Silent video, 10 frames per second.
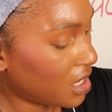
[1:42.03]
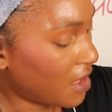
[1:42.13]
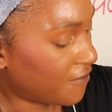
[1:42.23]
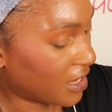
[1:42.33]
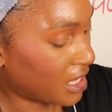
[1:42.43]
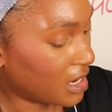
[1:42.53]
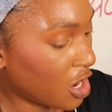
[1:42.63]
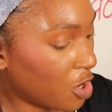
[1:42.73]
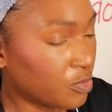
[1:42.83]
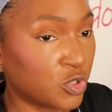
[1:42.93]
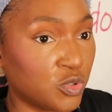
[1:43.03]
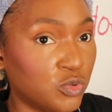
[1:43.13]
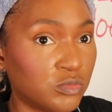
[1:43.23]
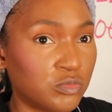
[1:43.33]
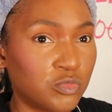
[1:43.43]
if it can help
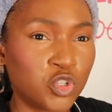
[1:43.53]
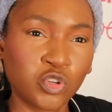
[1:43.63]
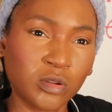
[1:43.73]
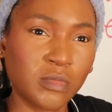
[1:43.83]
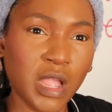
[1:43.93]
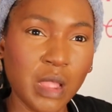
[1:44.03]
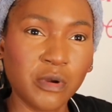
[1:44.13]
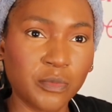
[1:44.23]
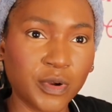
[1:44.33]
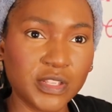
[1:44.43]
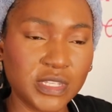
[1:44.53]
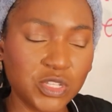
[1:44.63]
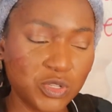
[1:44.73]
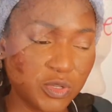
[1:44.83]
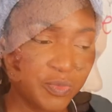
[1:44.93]
to shorten my eyebrow
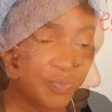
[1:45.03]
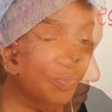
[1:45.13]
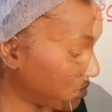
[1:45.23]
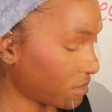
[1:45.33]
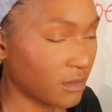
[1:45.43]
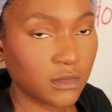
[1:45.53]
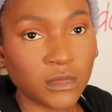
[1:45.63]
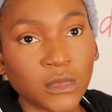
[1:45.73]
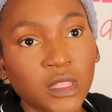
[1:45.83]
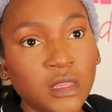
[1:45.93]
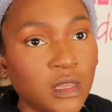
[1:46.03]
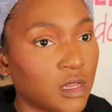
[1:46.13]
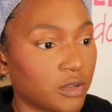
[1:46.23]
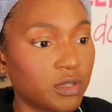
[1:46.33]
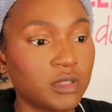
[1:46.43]
process, you know.
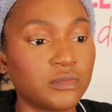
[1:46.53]
Alright,